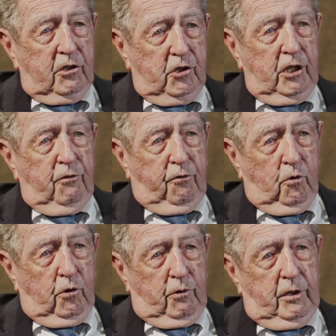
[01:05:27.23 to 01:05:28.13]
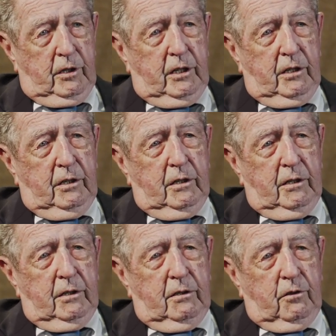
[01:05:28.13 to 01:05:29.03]
G4 in, in
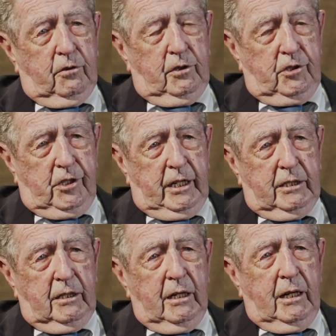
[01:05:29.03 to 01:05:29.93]
uh, the 32nd